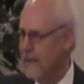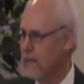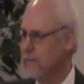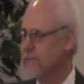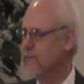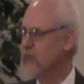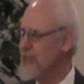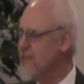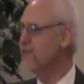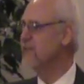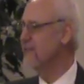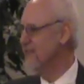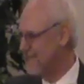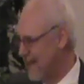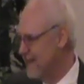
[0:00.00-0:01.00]
him.
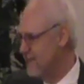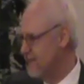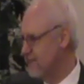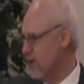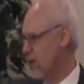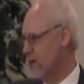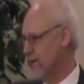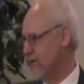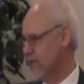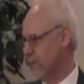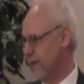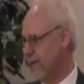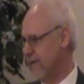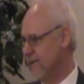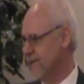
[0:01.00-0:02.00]
Jesus sends the Holy
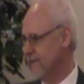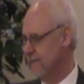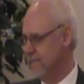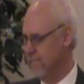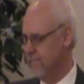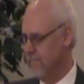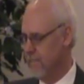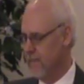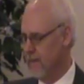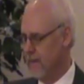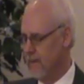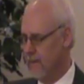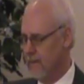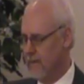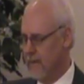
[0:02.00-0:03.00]
Spirit.
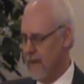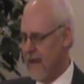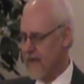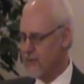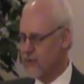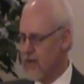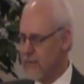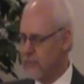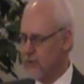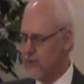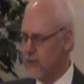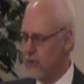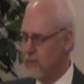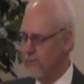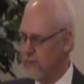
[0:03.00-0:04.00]
Acts chapter
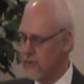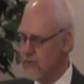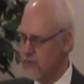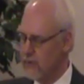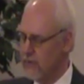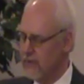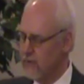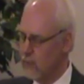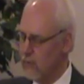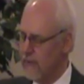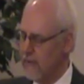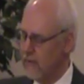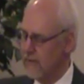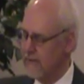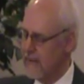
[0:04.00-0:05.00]
2 and verse
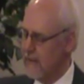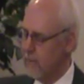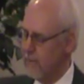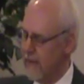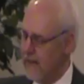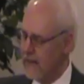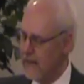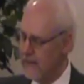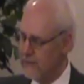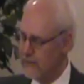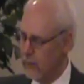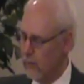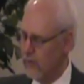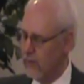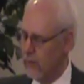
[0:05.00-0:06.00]
33, on the day of Pentecost,
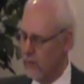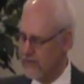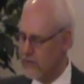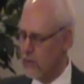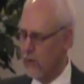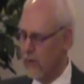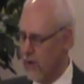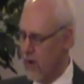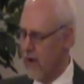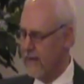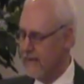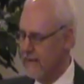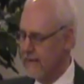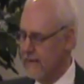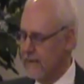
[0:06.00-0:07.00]
they're wondering what's going
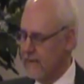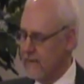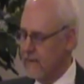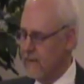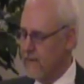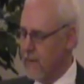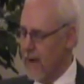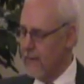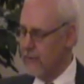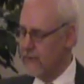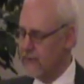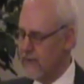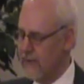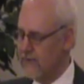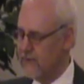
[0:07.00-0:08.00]
on the Bible
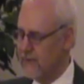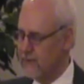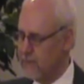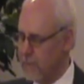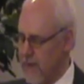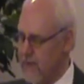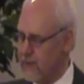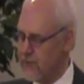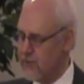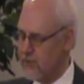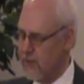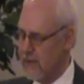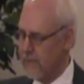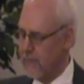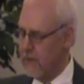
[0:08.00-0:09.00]
says that Peter
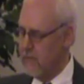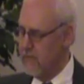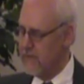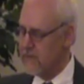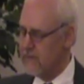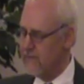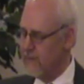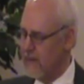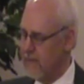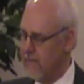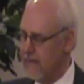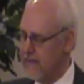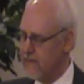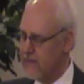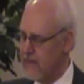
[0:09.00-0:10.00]
stood up in the midst of
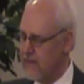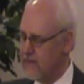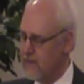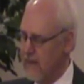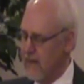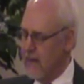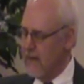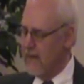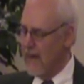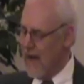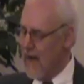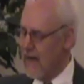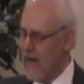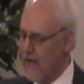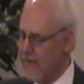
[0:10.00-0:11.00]
them and he says,
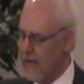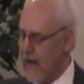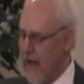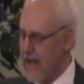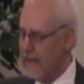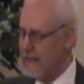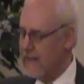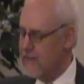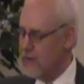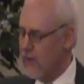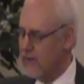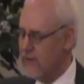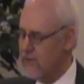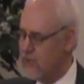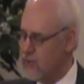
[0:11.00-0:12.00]
God having highly
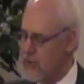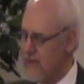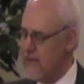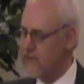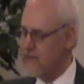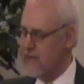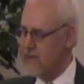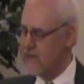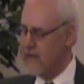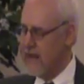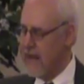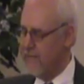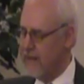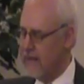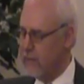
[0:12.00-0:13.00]
exalted Jesus
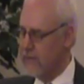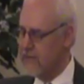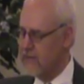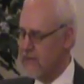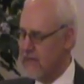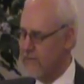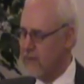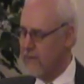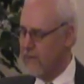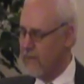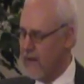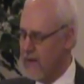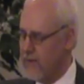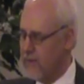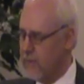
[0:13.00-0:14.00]
and having received of the
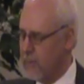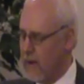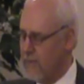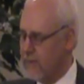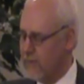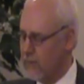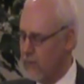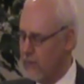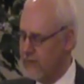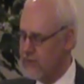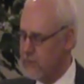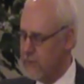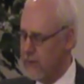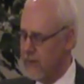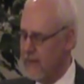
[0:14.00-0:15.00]
Father the promise of the Holy
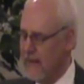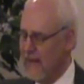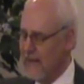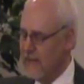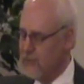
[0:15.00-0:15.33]
Spirit,